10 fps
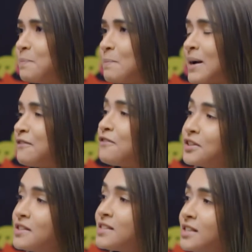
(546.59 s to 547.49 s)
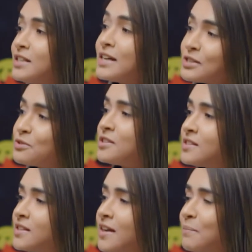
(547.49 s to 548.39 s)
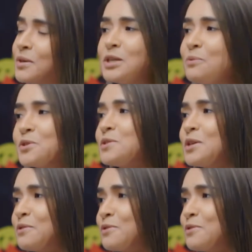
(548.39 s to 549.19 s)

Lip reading: my father said yes to this thing, but he wasn't there